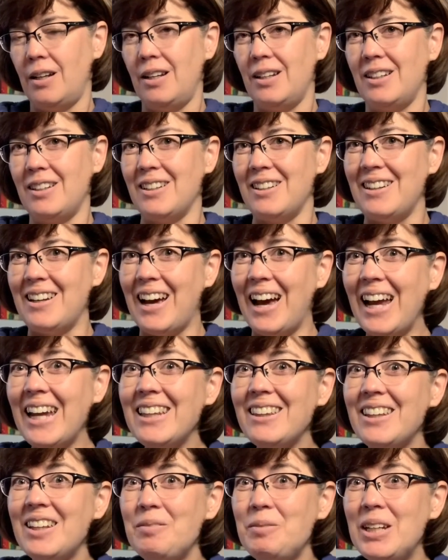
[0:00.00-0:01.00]
Good night,
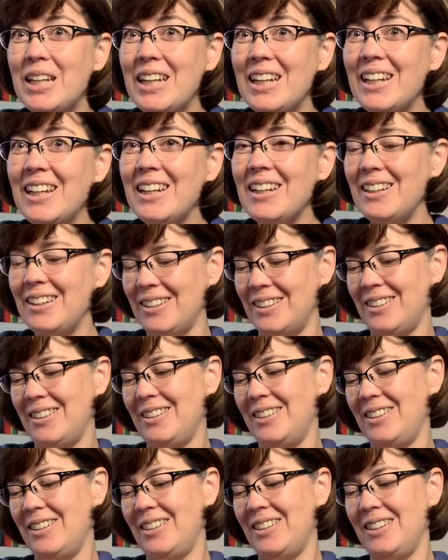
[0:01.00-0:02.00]
Libby.
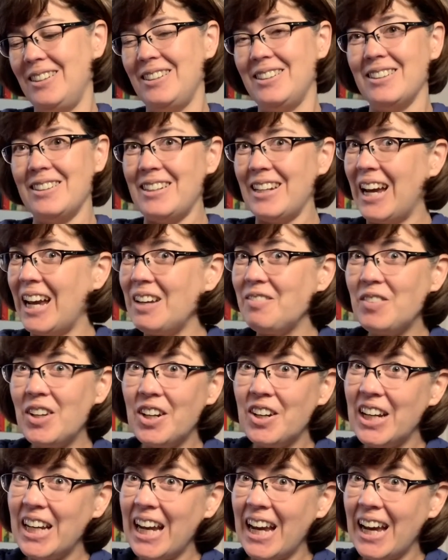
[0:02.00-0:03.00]
Good night, Mary
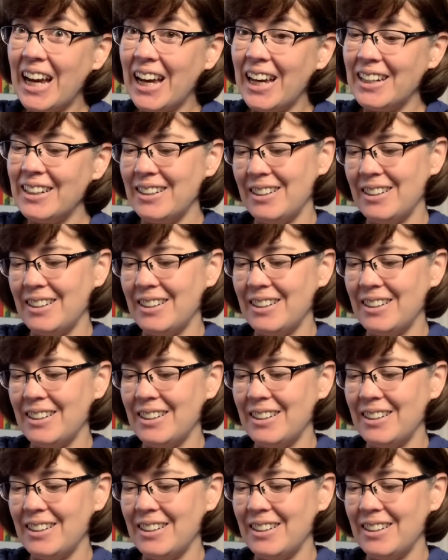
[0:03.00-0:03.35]
Ann,